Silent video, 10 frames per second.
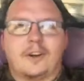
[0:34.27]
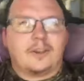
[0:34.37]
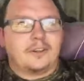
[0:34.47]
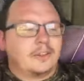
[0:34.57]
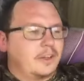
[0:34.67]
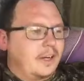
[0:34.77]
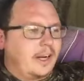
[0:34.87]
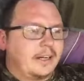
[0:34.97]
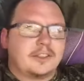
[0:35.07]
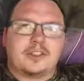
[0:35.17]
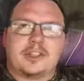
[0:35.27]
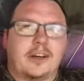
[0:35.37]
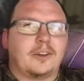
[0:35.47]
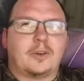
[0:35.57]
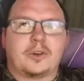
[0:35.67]
on a little hike just down
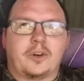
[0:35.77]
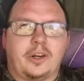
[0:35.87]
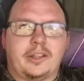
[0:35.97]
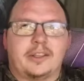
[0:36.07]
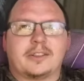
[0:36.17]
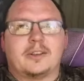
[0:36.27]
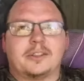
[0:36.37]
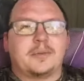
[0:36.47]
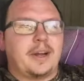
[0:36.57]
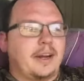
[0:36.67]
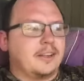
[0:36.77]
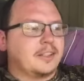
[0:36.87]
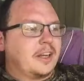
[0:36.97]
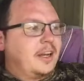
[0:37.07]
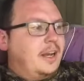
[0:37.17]
a little creek that's close to my house,
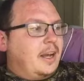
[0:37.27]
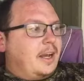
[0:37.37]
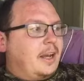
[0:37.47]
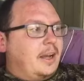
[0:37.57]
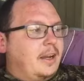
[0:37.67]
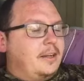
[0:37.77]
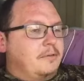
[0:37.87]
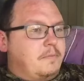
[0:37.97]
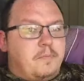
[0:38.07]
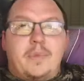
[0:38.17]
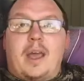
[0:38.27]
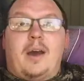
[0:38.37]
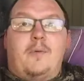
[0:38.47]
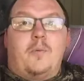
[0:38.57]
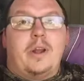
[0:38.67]
and
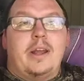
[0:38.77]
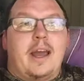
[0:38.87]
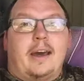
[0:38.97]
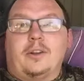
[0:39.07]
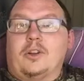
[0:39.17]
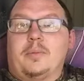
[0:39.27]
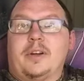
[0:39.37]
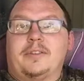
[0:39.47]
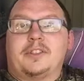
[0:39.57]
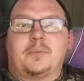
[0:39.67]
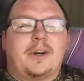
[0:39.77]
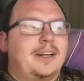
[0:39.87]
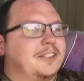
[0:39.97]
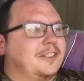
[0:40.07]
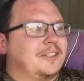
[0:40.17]
we had a little bit of a
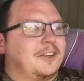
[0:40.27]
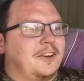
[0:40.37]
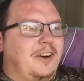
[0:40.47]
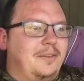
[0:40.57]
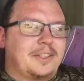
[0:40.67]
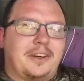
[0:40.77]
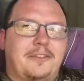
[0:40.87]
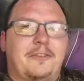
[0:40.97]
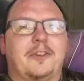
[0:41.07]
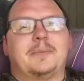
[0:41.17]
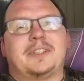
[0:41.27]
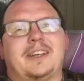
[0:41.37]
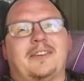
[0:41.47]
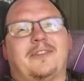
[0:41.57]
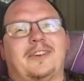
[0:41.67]
surprise. So I'm just gonna flip to
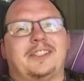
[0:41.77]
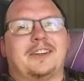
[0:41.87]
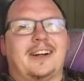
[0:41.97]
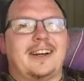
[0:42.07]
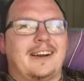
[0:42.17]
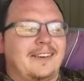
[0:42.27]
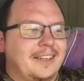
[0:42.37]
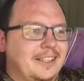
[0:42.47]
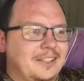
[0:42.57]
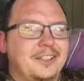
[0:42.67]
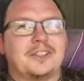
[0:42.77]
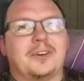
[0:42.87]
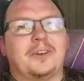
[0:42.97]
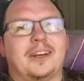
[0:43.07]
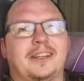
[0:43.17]
that footage right now and show
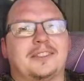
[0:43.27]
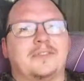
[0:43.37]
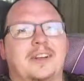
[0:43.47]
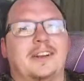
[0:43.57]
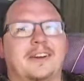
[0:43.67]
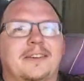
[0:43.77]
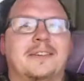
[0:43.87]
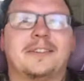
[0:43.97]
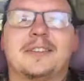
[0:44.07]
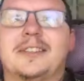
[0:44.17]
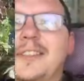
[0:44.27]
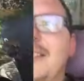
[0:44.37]
you guys the video. So